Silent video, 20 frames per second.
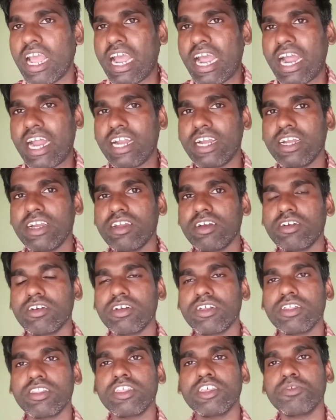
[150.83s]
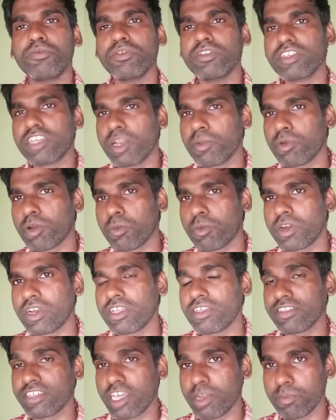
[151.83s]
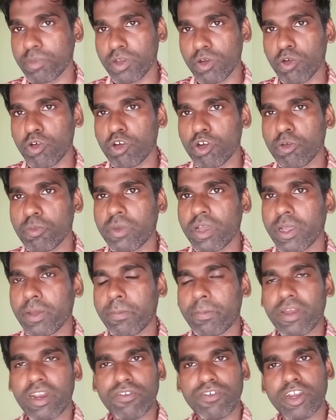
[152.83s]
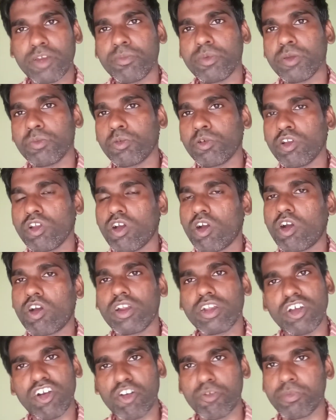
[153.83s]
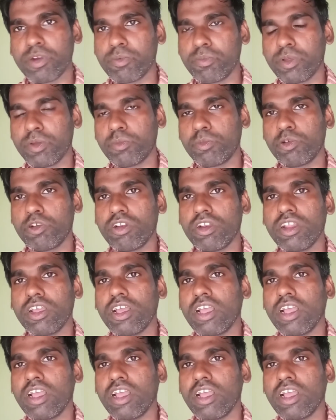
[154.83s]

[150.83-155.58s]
And these physical properties can be owned by private people or government people.